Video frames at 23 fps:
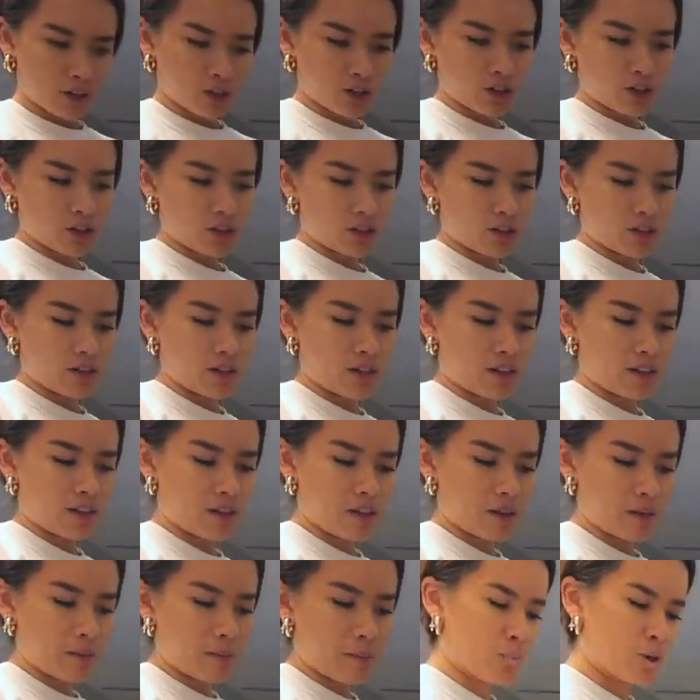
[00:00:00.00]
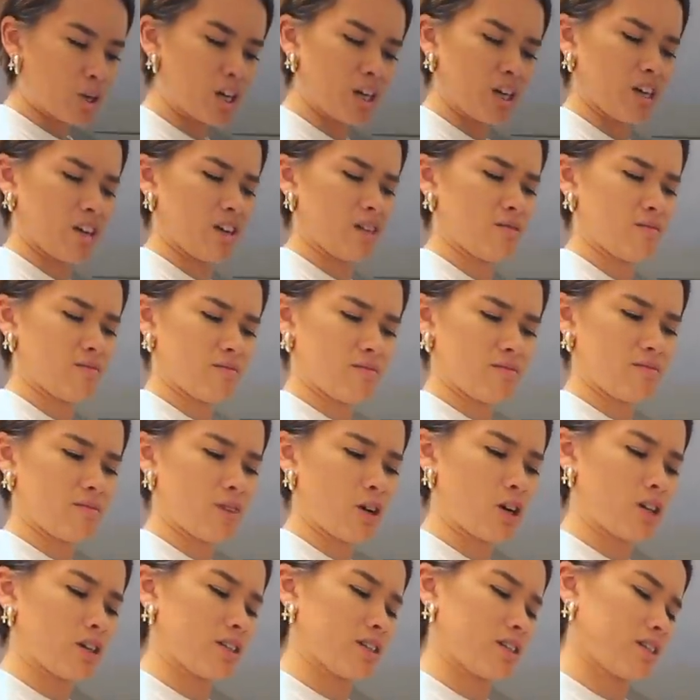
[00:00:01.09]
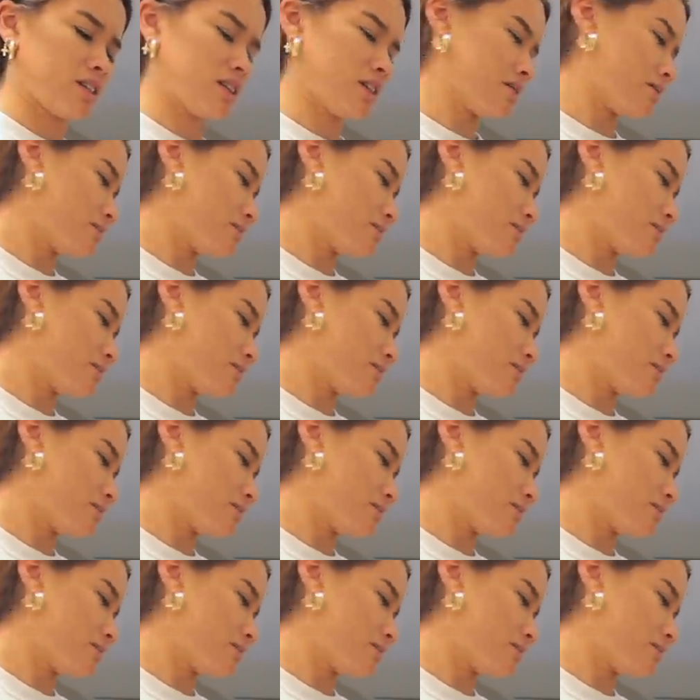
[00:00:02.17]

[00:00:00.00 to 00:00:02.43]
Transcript: there's just nothing prettier honestly.